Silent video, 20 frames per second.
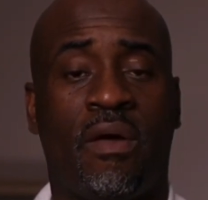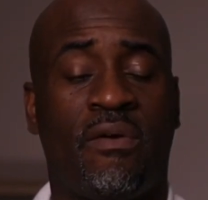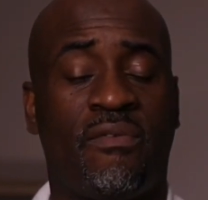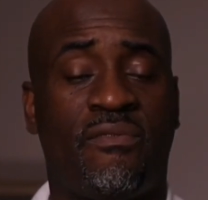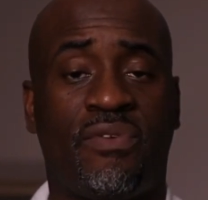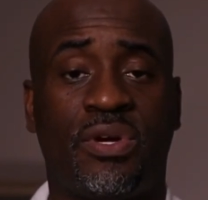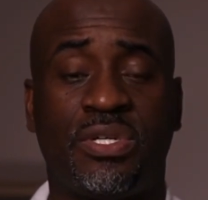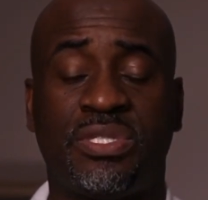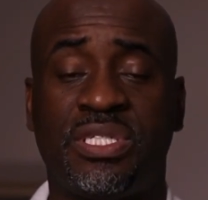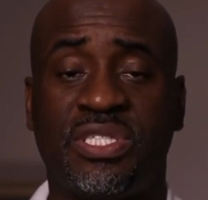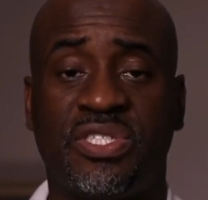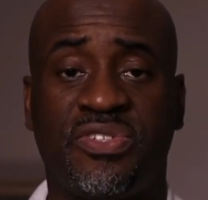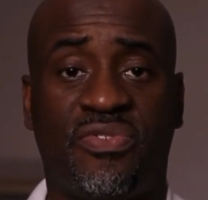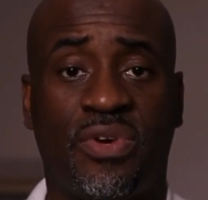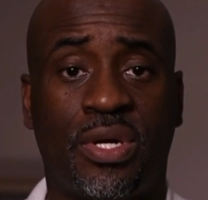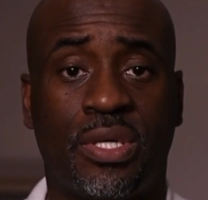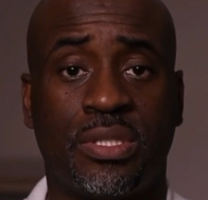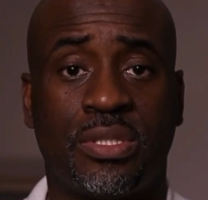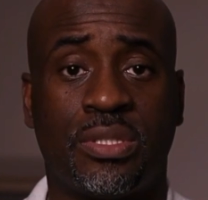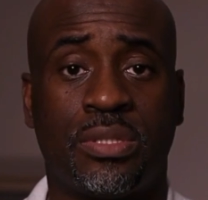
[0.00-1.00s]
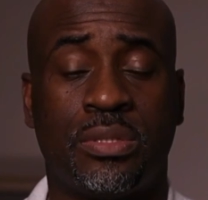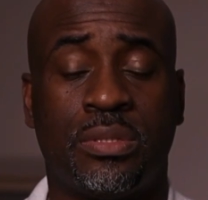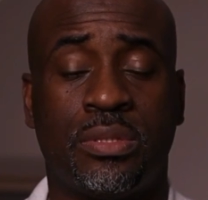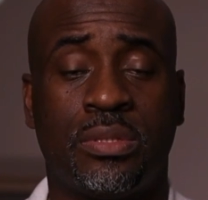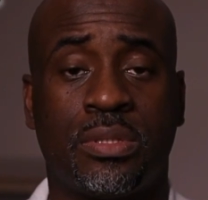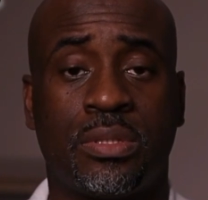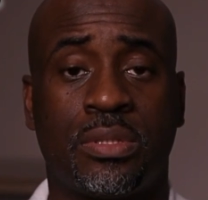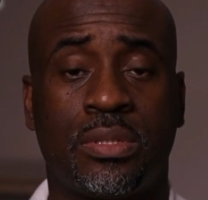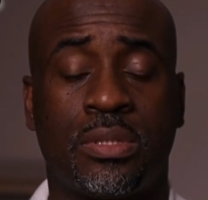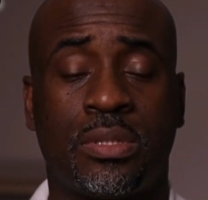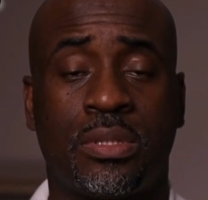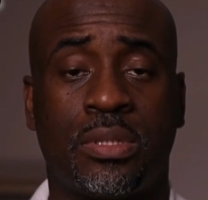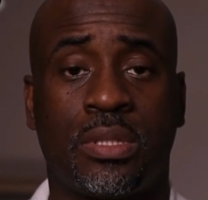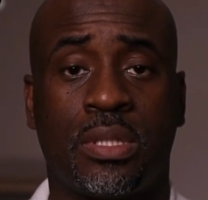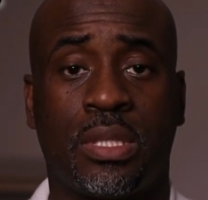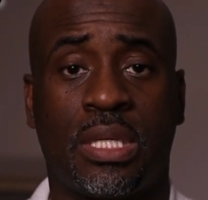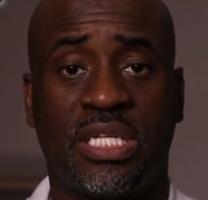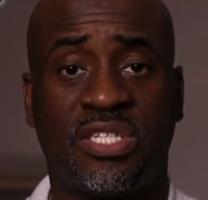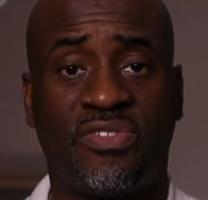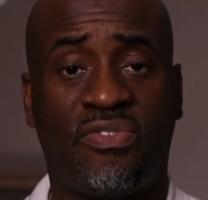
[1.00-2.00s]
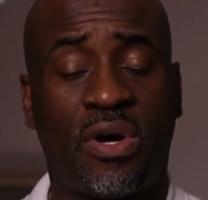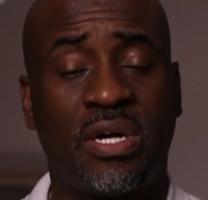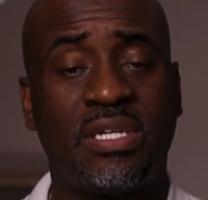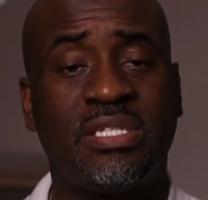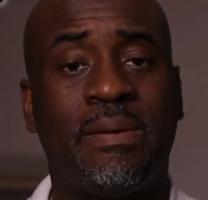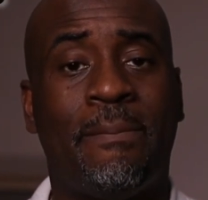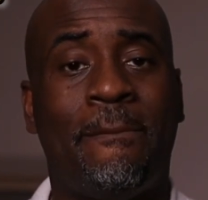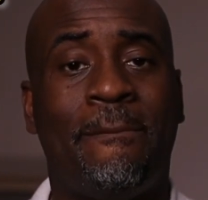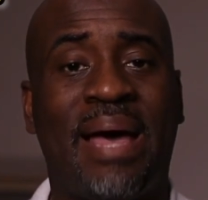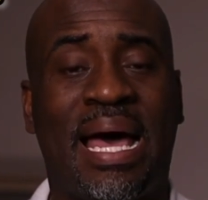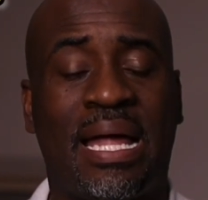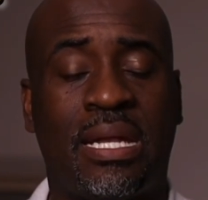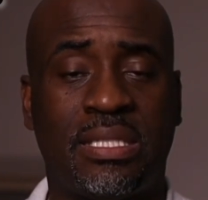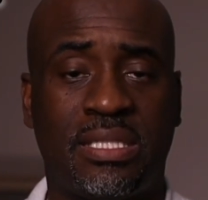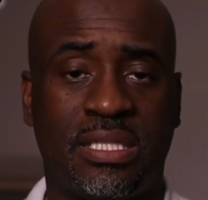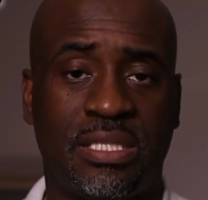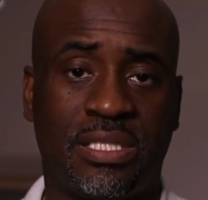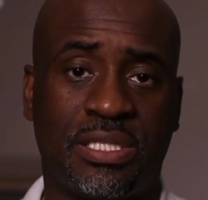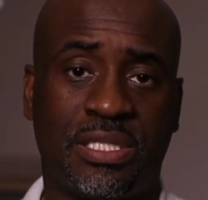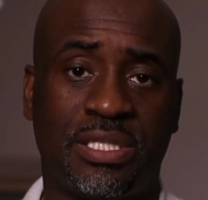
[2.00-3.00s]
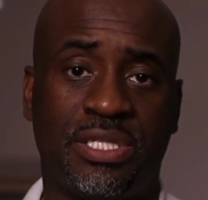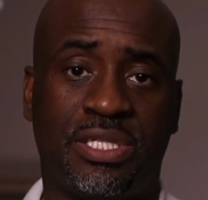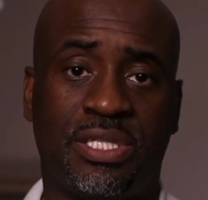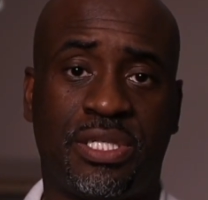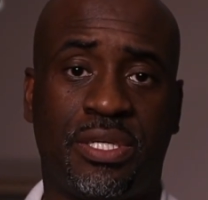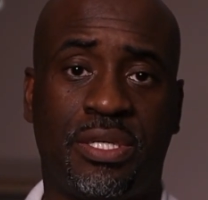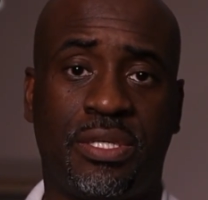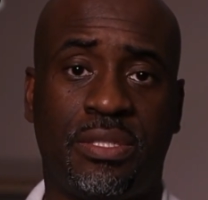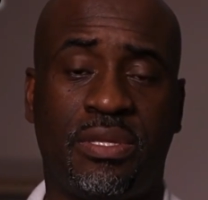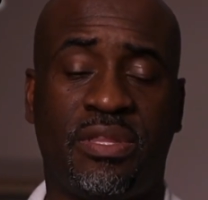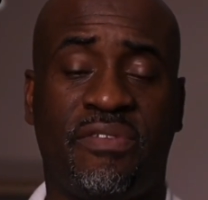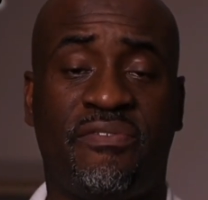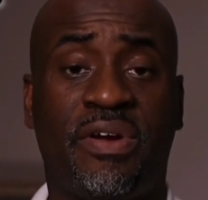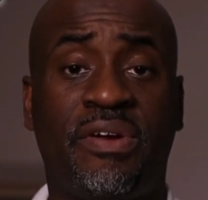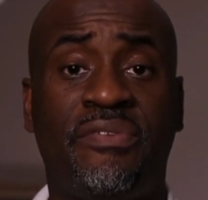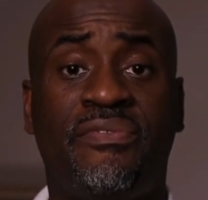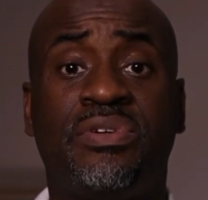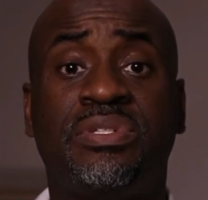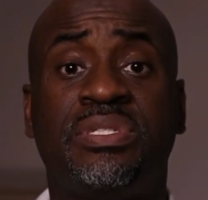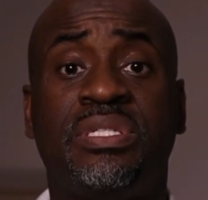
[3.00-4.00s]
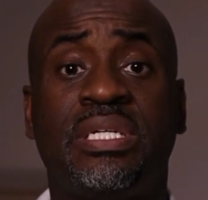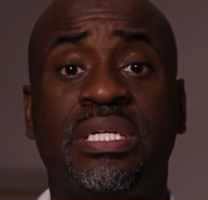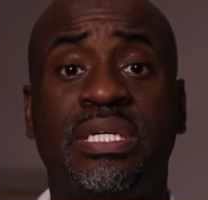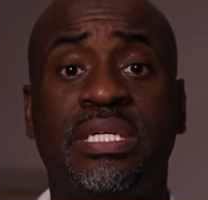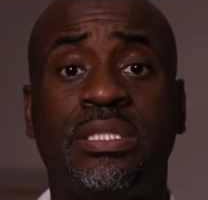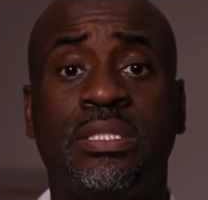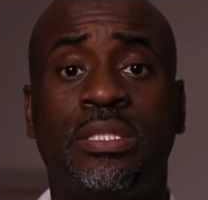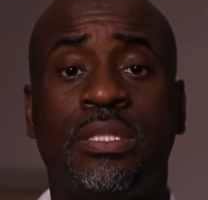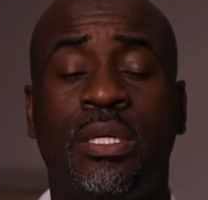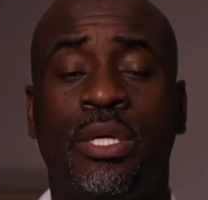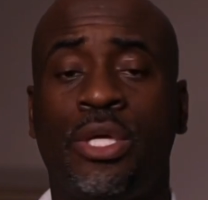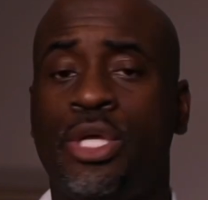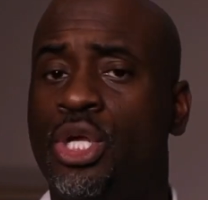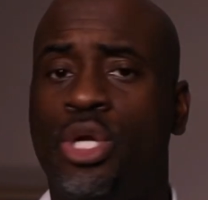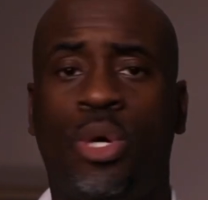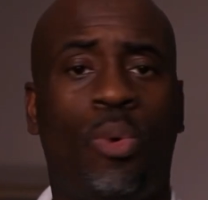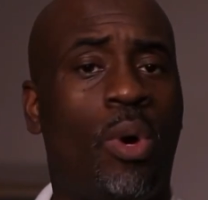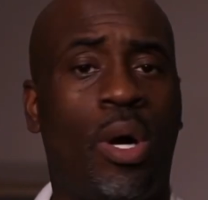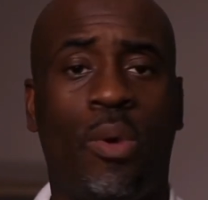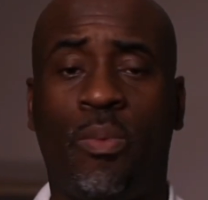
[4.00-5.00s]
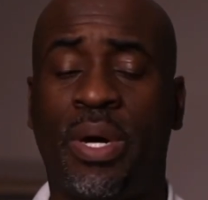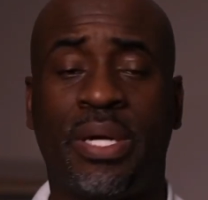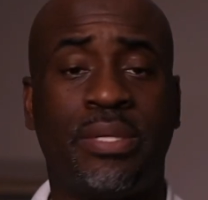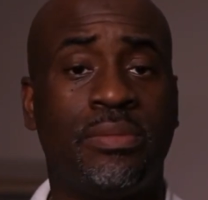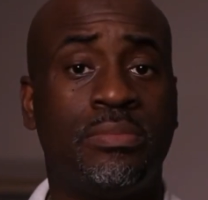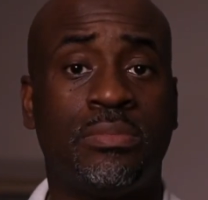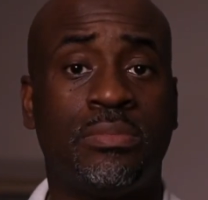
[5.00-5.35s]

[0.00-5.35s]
First things first. As far as a balance is concerned, the very first thing is you don't want one.